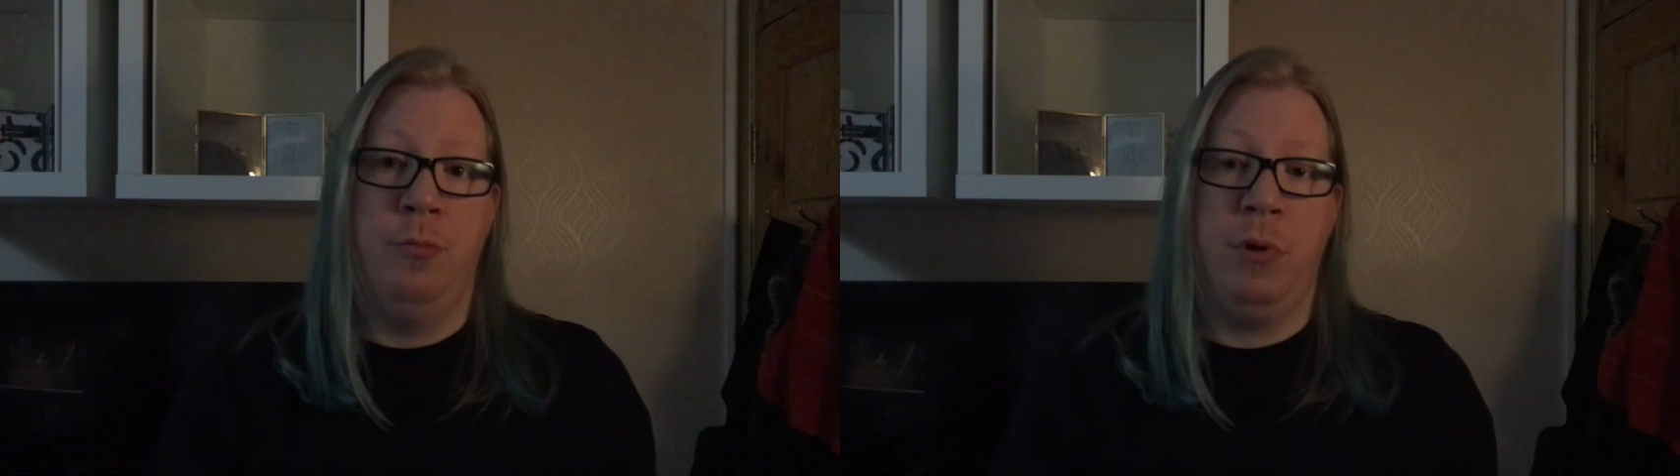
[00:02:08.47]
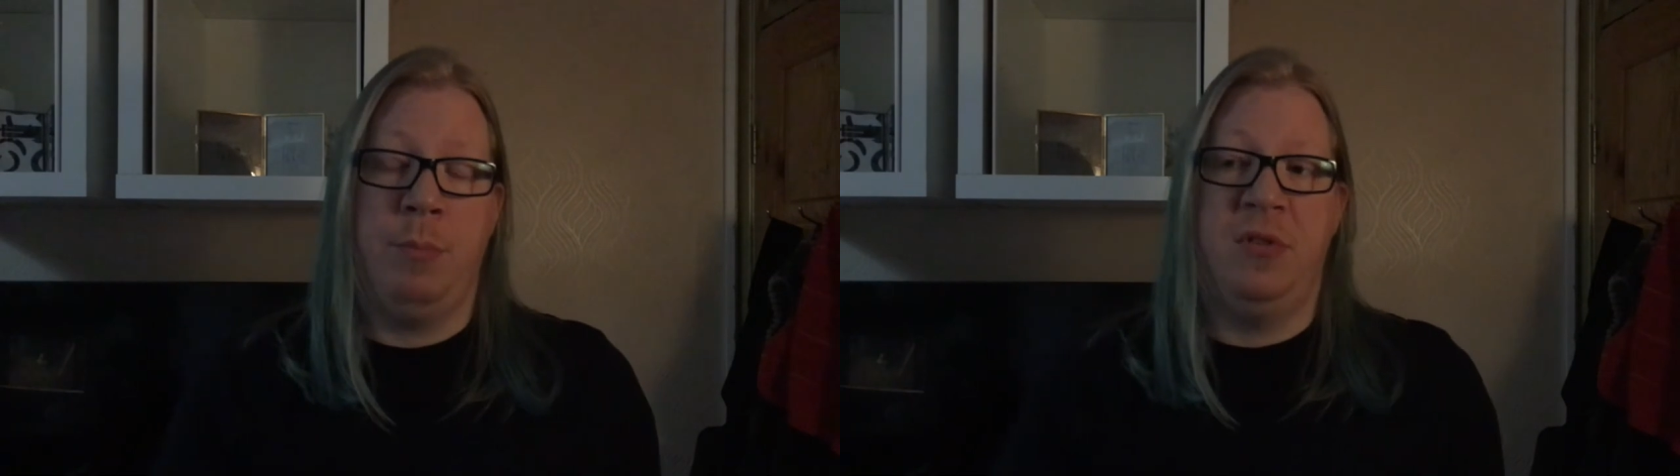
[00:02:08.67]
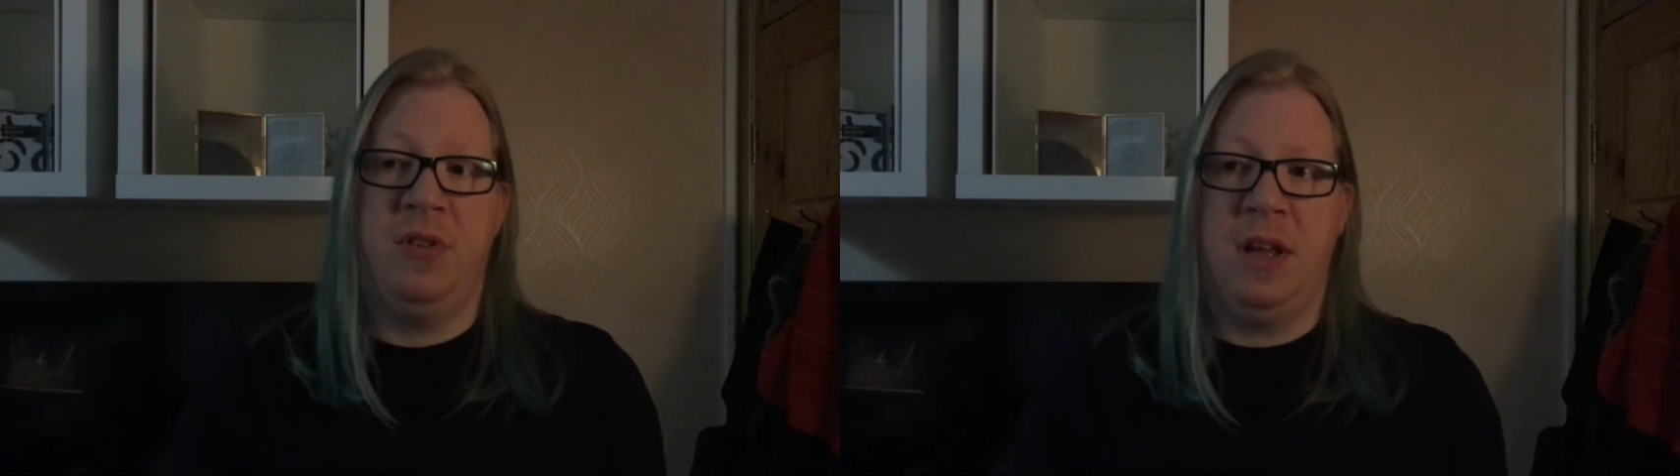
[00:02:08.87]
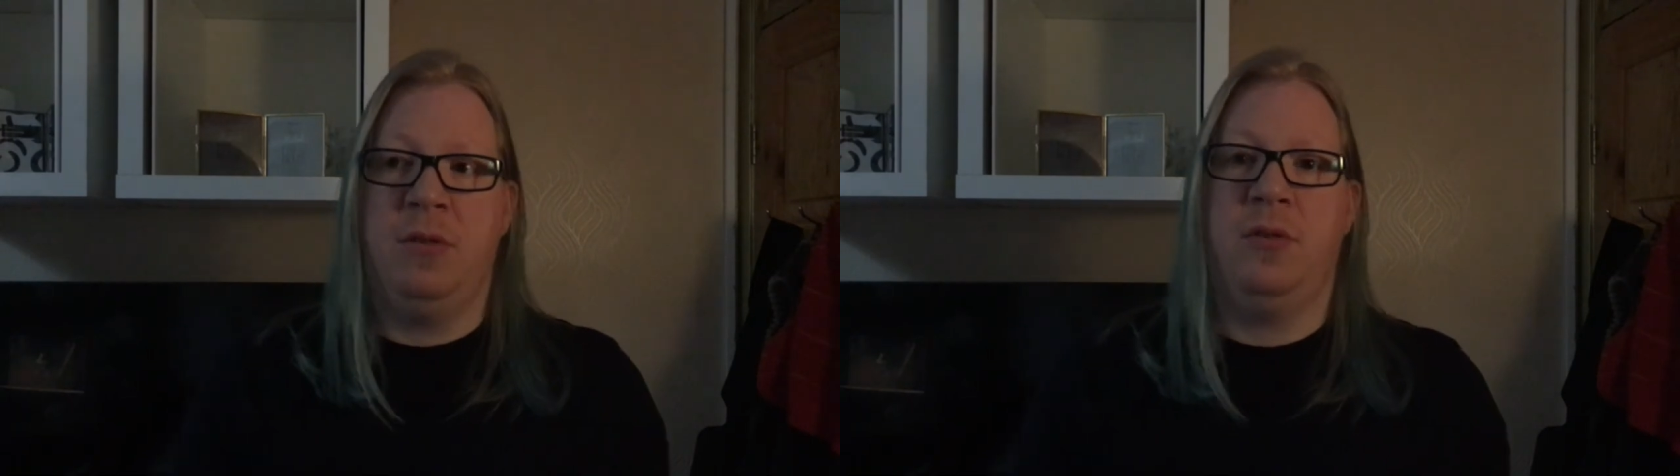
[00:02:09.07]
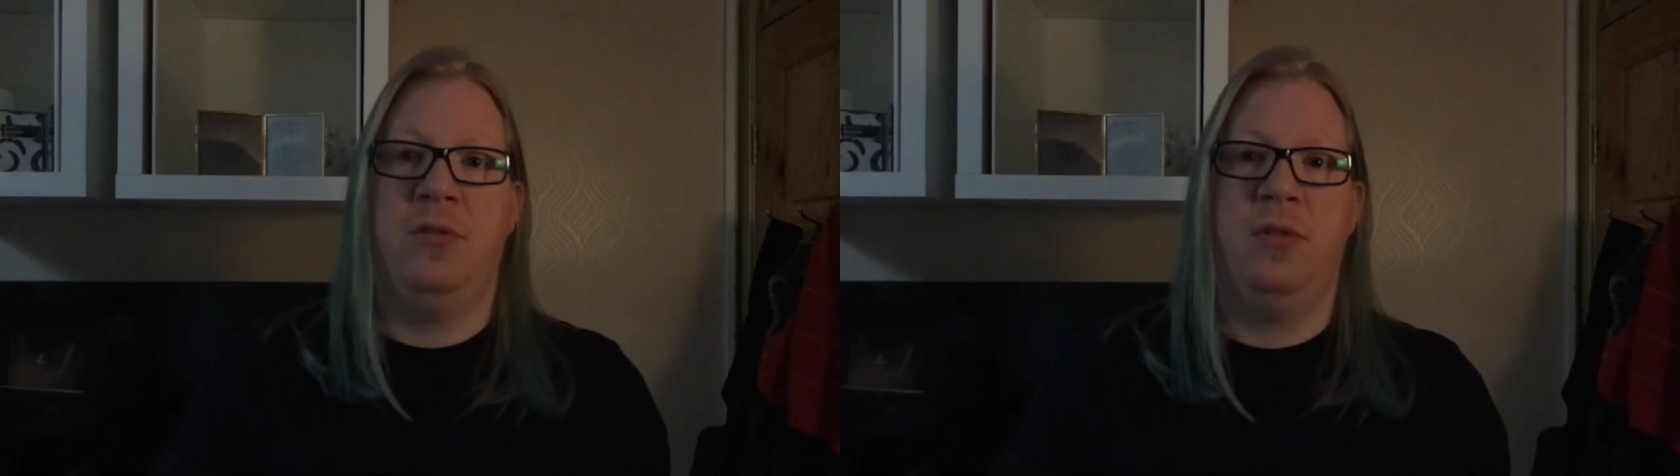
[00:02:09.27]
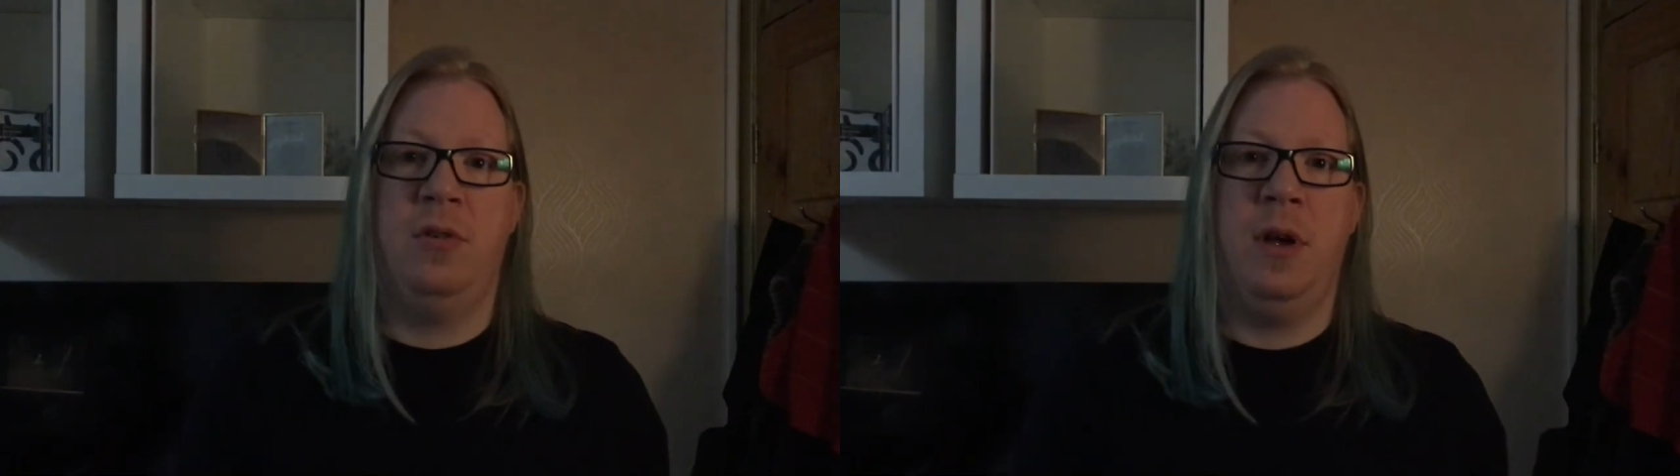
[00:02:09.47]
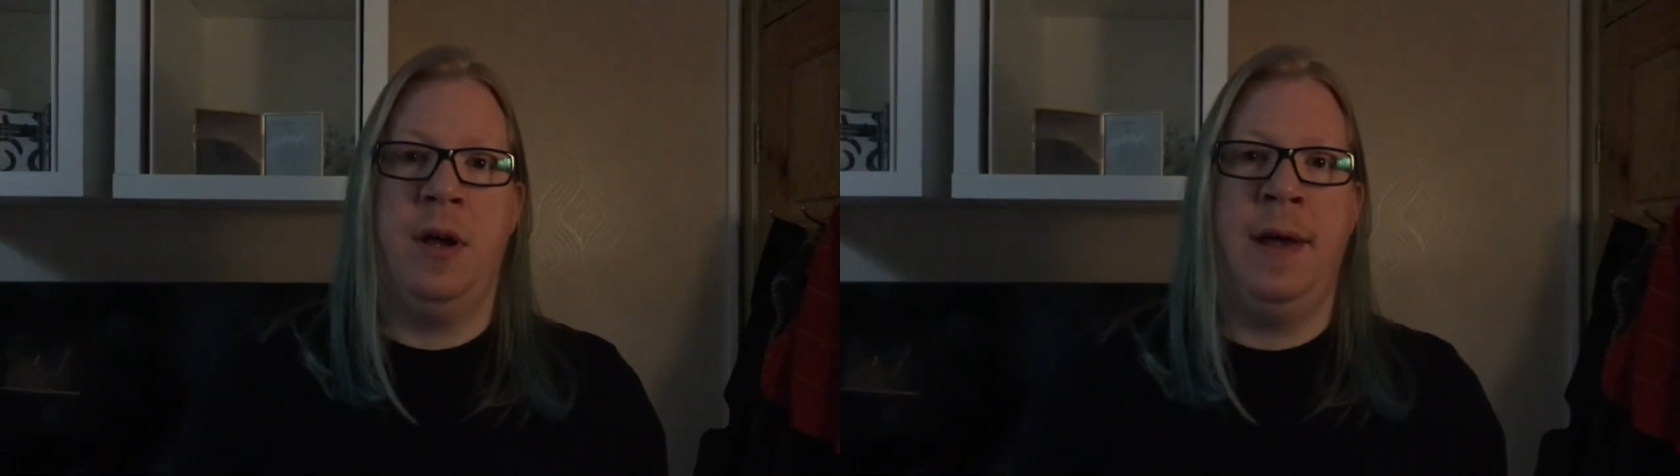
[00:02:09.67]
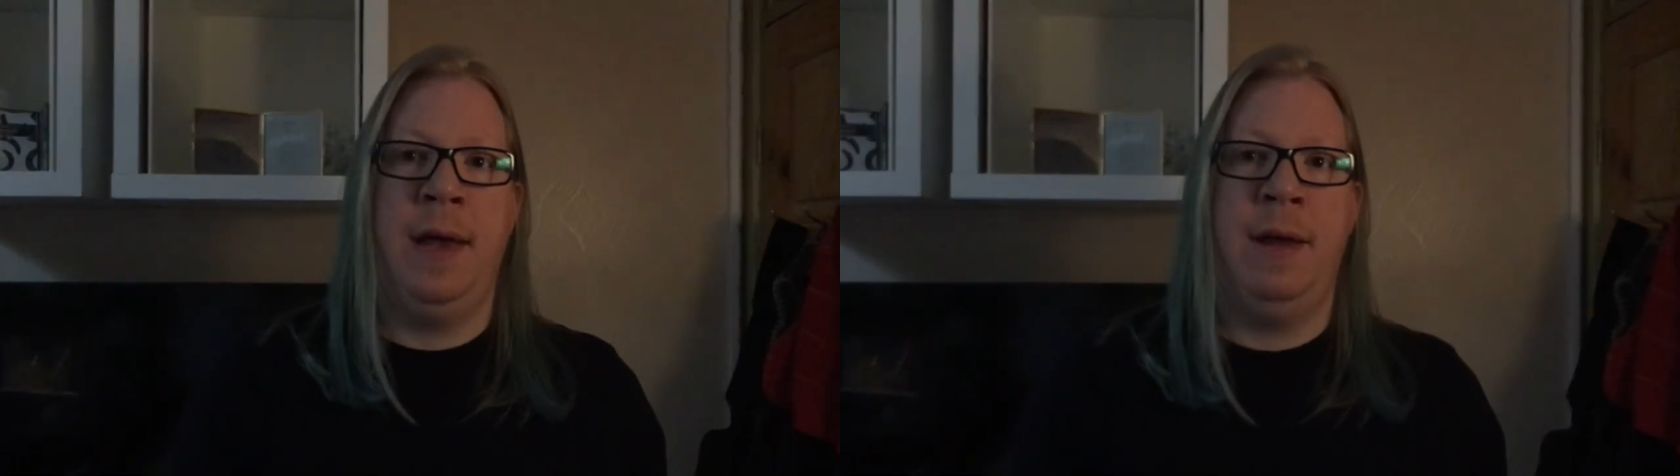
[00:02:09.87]
represents
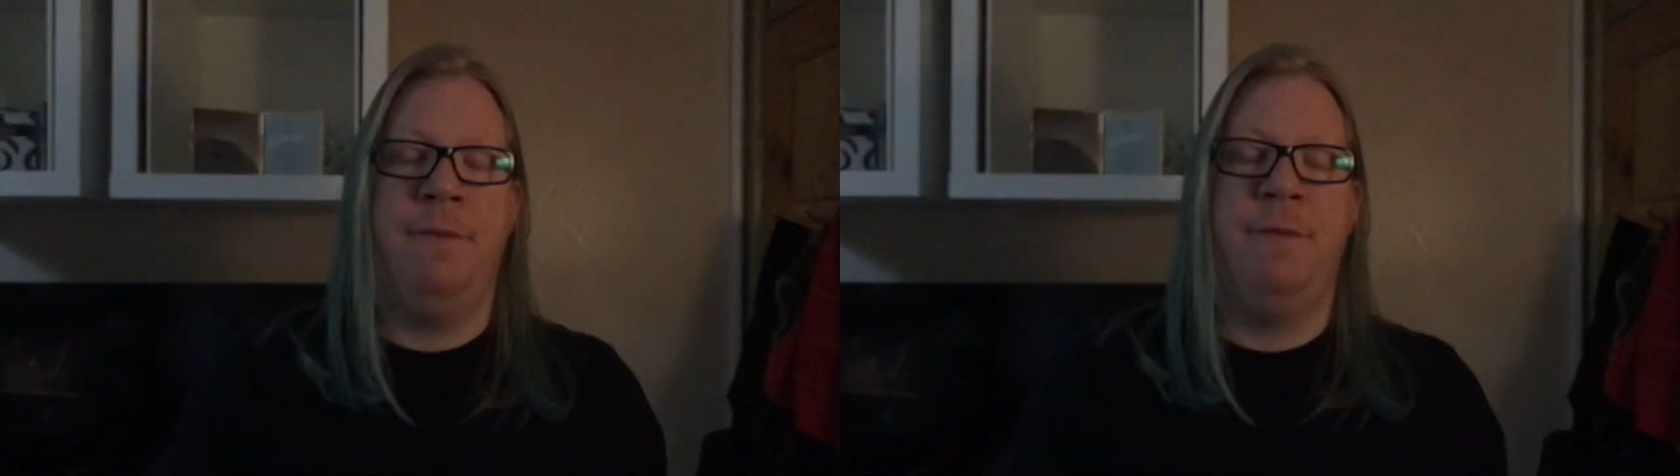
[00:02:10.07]
a